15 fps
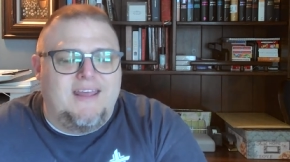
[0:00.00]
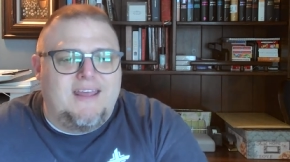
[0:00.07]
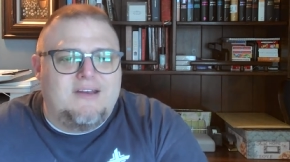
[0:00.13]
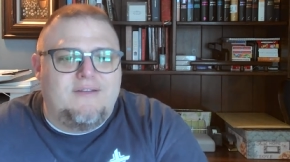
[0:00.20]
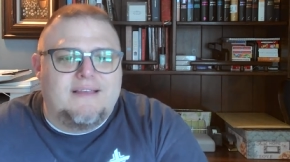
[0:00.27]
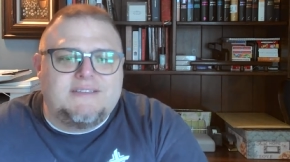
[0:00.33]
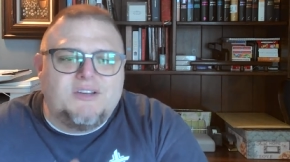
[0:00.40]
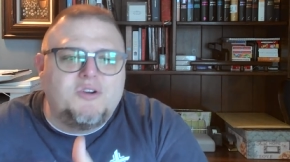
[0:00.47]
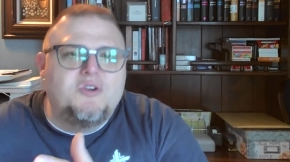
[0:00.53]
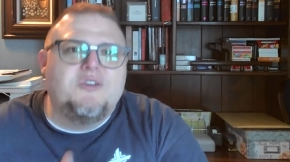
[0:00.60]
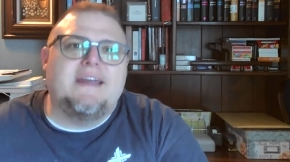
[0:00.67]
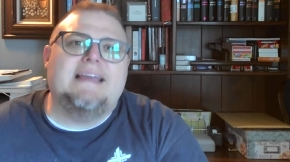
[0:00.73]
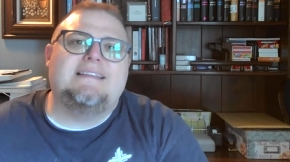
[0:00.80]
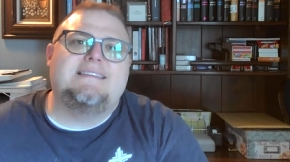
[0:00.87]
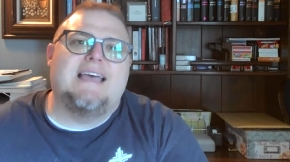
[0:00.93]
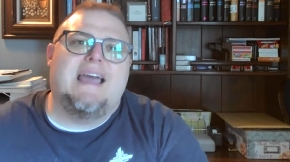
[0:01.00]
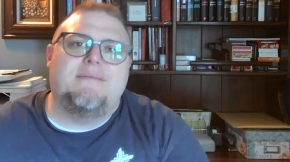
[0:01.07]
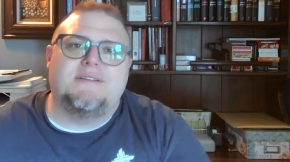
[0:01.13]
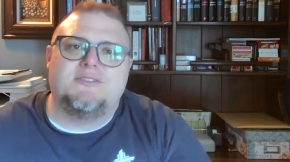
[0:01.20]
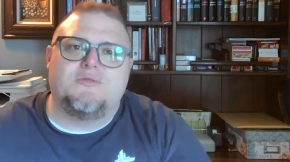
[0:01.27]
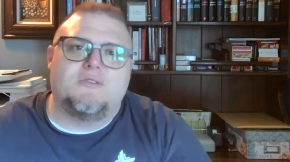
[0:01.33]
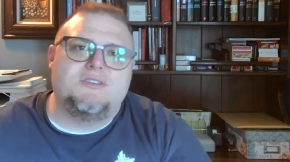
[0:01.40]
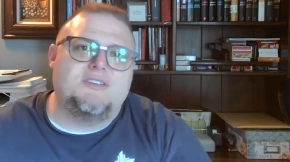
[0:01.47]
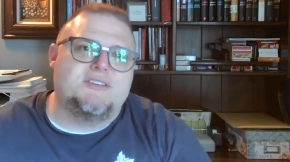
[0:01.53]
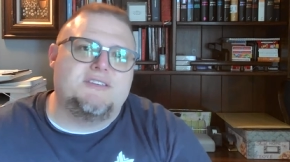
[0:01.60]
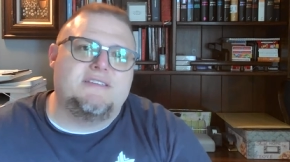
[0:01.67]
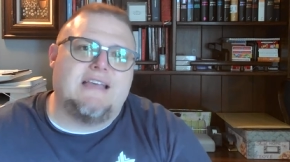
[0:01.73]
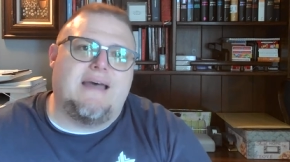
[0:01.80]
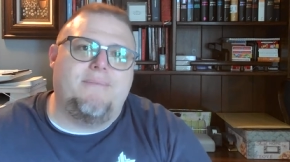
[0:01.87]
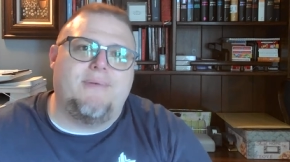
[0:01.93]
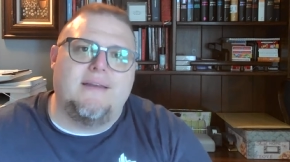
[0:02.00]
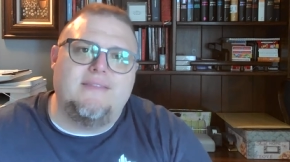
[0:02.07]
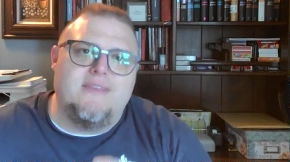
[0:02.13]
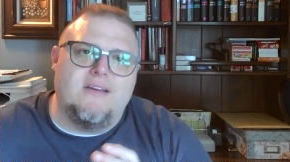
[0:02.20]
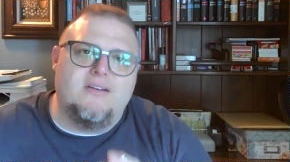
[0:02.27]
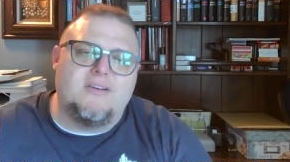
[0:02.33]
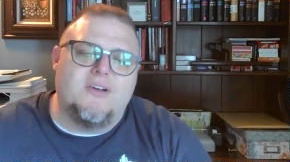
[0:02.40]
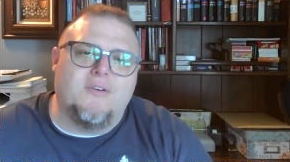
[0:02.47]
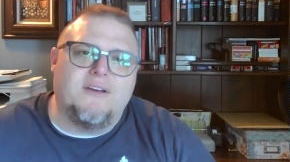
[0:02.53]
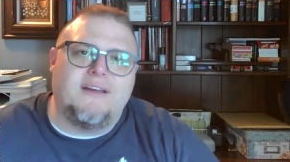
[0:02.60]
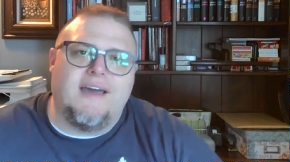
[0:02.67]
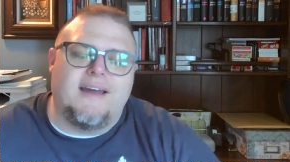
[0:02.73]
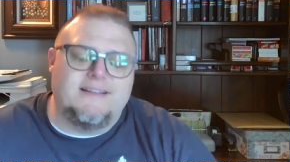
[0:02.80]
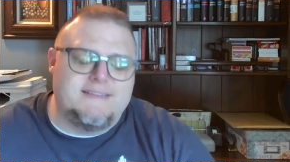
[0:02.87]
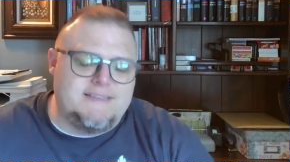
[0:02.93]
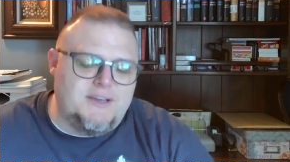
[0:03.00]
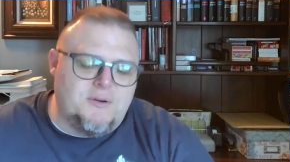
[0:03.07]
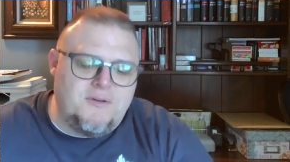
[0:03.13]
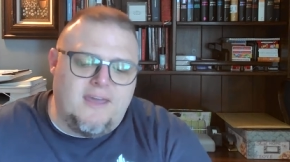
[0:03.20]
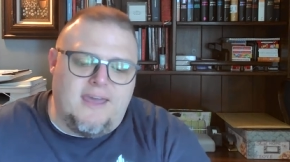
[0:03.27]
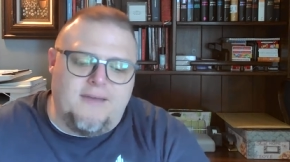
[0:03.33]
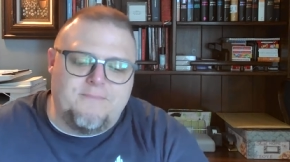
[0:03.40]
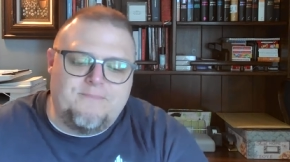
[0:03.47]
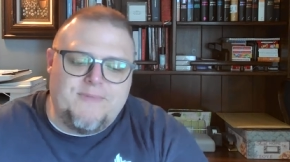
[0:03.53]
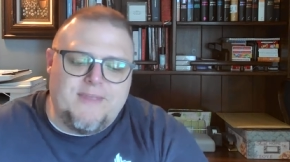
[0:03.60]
And that's a great time to sort of just stop right there and go to God and say, okay,